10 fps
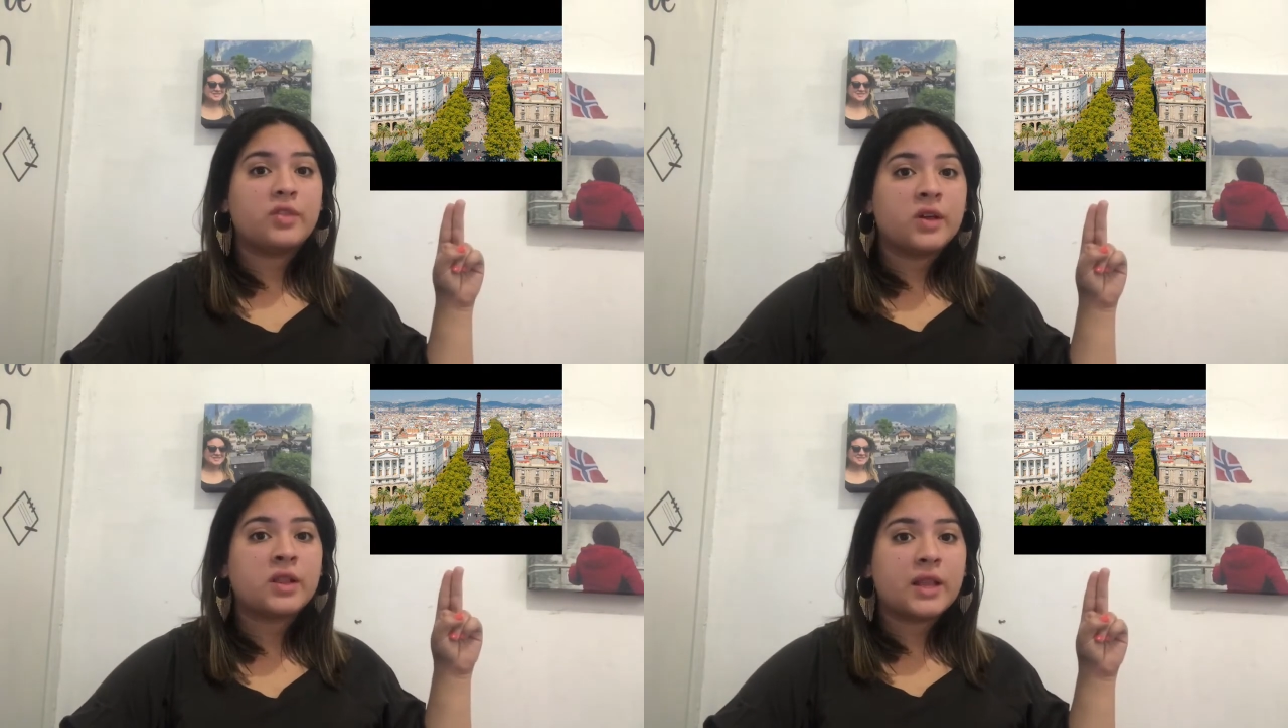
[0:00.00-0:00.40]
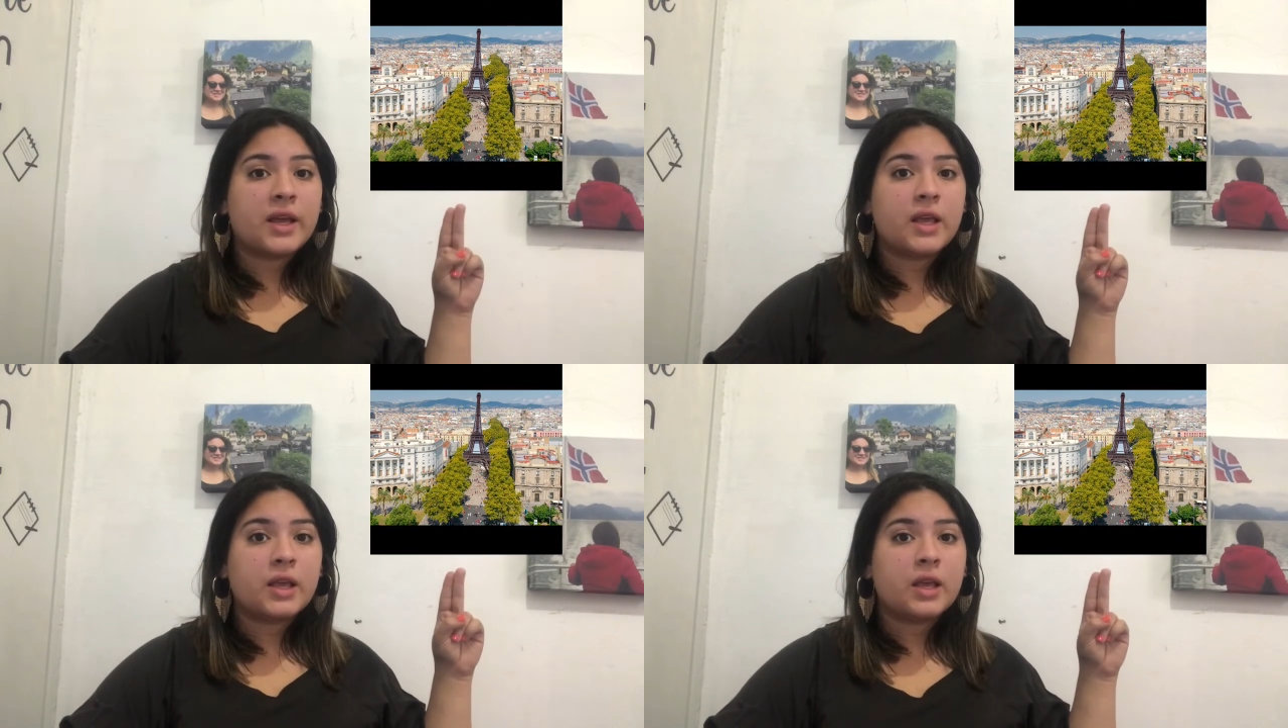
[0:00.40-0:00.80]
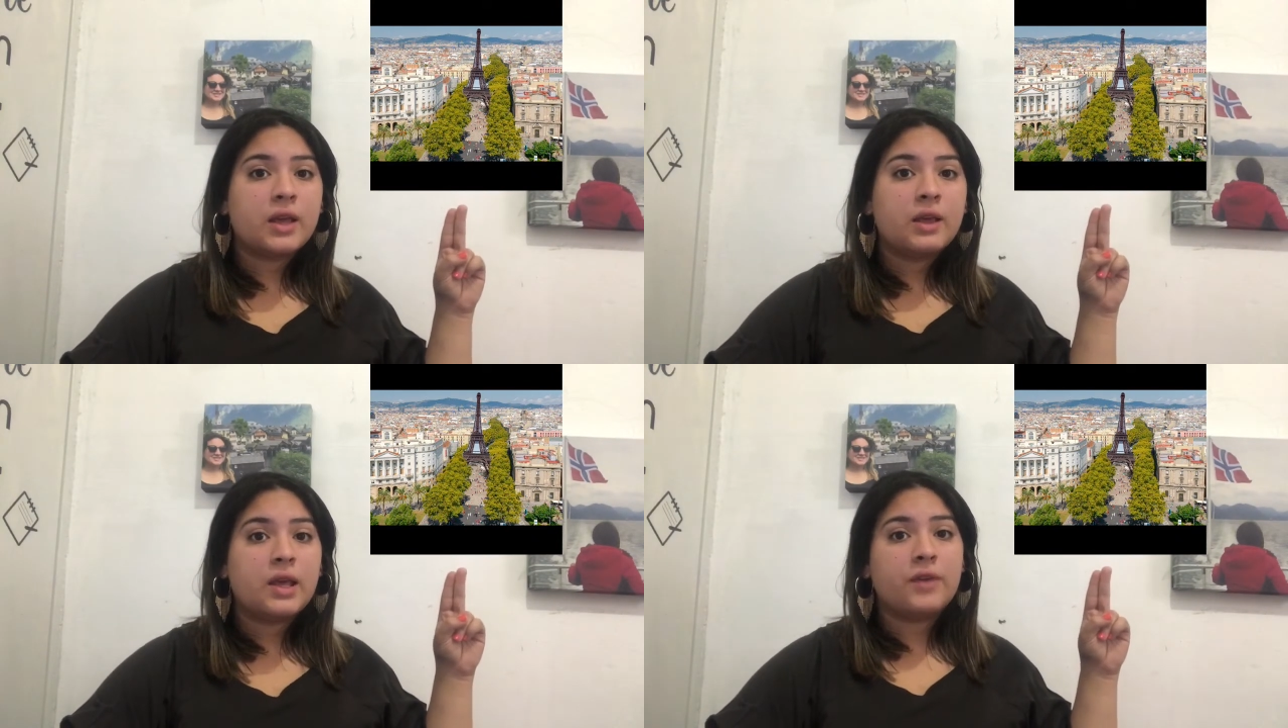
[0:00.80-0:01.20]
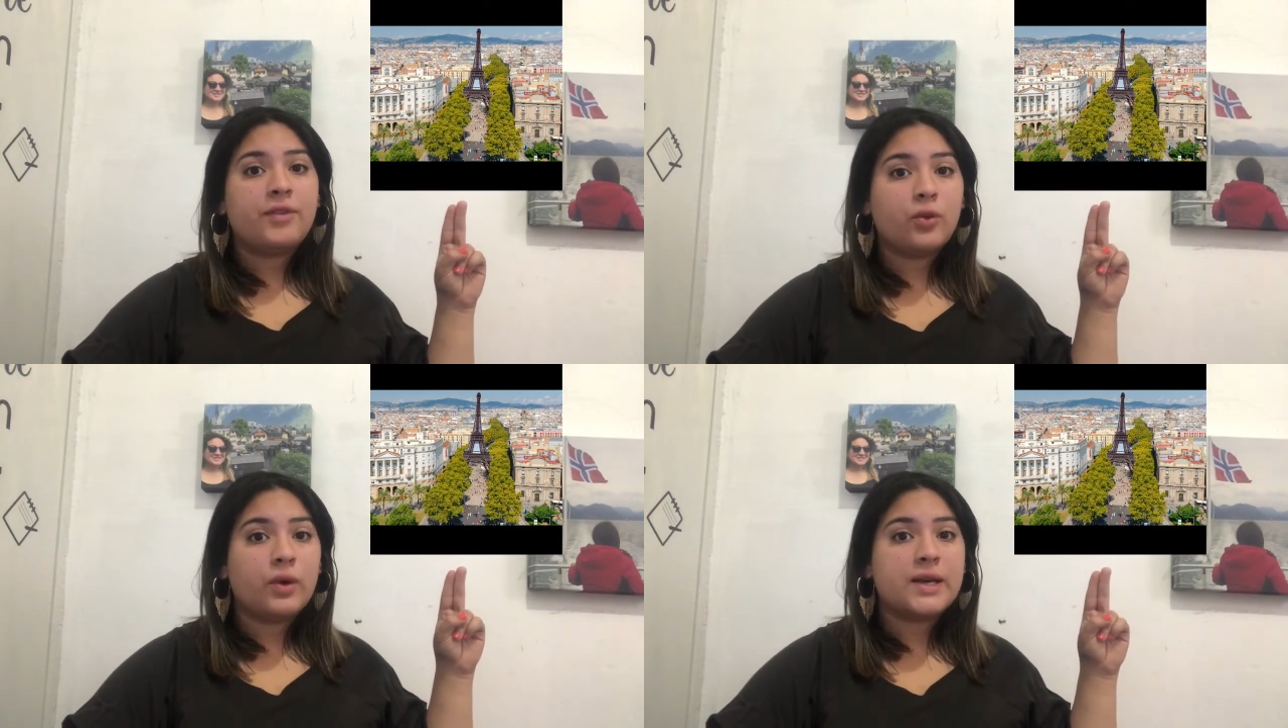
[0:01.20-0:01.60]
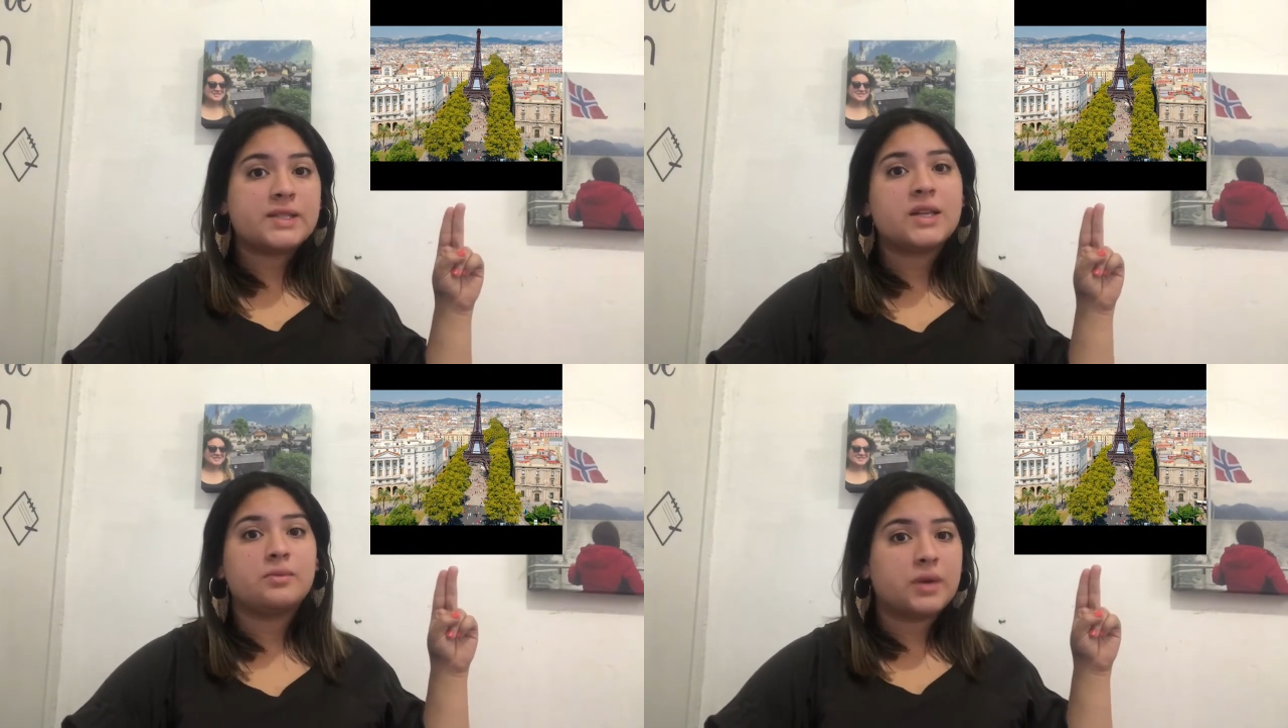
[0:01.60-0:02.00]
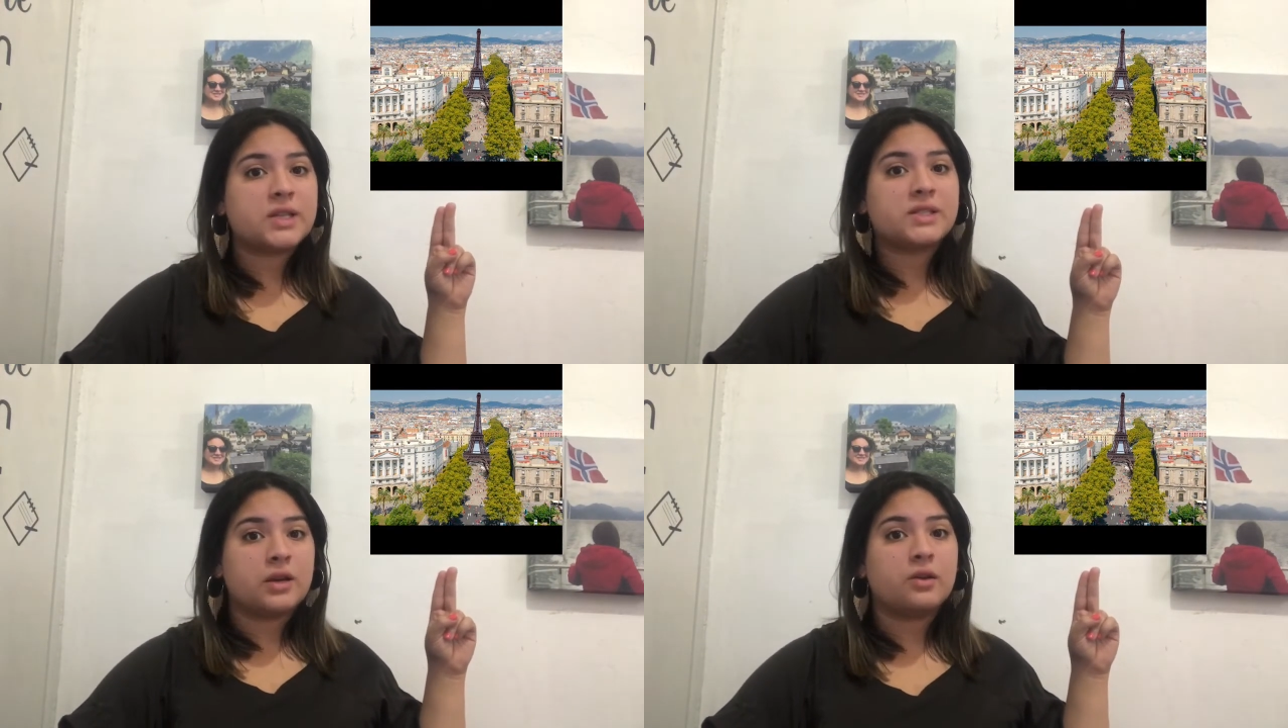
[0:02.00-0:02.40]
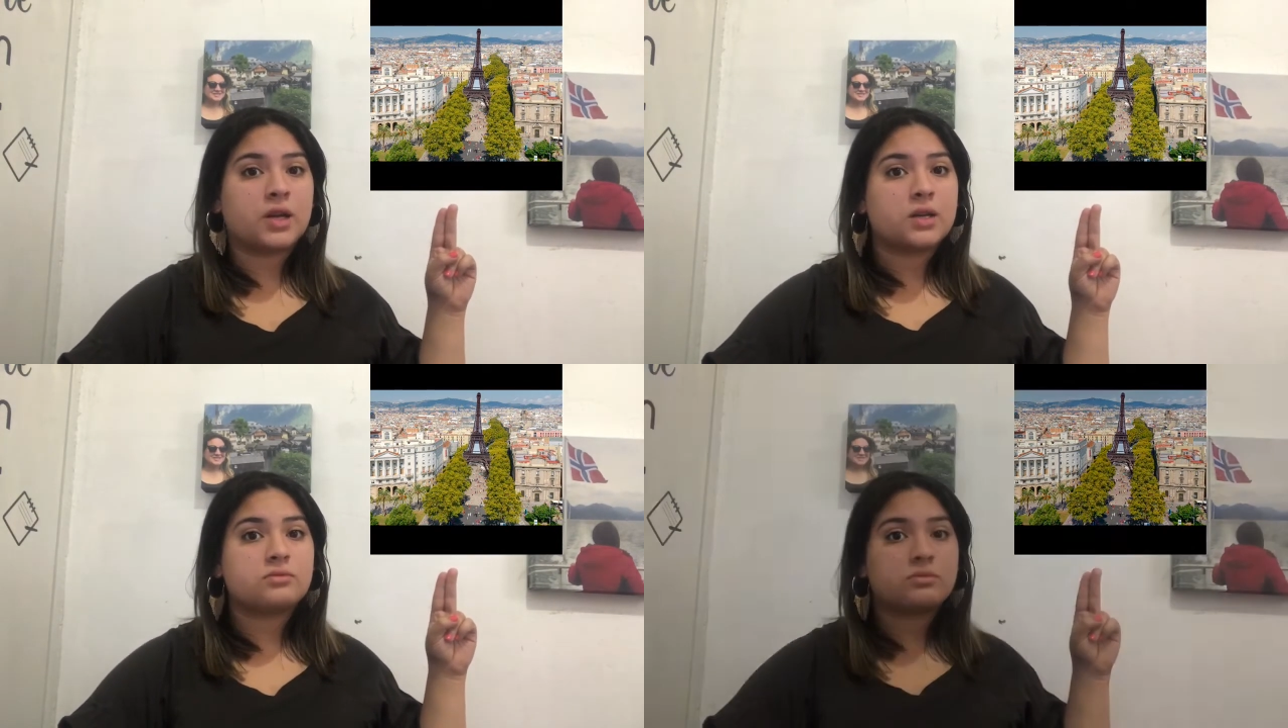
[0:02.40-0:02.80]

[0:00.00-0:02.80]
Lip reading: looked like if it was in Barcelona.